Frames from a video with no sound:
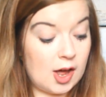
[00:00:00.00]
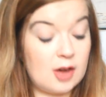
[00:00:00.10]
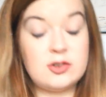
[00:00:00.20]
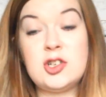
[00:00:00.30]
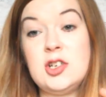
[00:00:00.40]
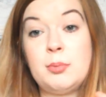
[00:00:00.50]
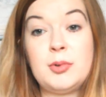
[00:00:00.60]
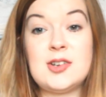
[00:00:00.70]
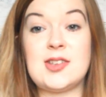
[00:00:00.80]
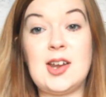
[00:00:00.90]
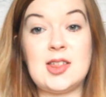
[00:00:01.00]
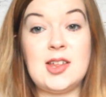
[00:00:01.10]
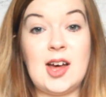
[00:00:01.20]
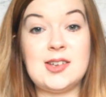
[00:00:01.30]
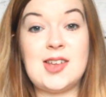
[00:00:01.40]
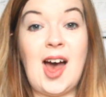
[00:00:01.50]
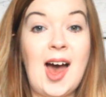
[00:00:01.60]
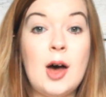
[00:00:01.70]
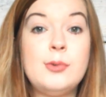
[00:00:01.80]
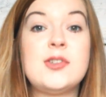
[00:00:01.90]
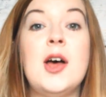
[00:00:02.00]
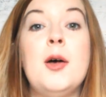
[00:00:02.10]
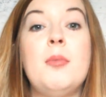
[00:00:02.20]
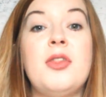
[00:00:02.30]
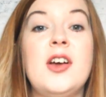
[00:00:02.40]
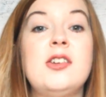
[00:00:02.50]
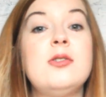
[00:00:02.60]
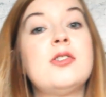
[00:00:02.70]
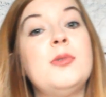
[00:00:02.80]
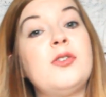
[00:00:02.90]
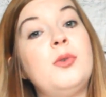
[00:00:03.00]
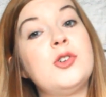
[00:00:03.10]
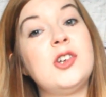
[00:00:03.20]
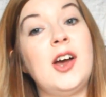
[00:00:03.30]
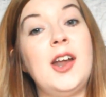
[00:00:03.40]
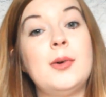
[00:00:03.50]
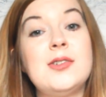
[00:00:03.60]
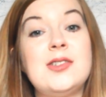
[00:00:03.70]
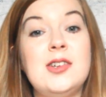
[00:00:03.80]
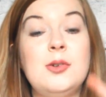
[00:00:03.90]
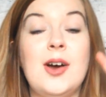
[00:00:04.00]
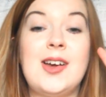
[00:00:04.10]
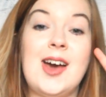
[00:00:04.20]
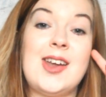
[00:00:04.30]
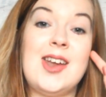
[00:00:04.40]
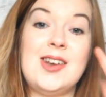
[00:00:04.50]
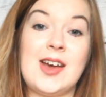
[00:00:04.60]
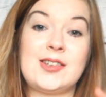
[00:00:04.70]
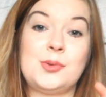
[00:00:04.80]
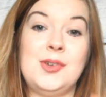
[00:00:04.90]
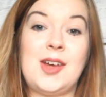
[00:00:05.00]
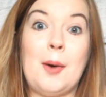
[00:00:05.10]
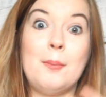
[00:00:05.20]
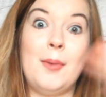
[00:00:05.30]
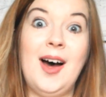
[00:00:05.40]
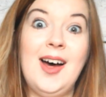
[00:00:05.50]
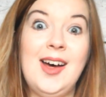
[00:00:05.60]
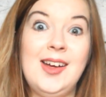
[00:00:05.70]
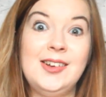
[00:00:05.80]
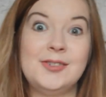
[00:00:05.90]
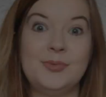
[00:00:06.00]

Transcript: if she brings anything else out. But thank you so much for watching, and I will see you again next week. Bye!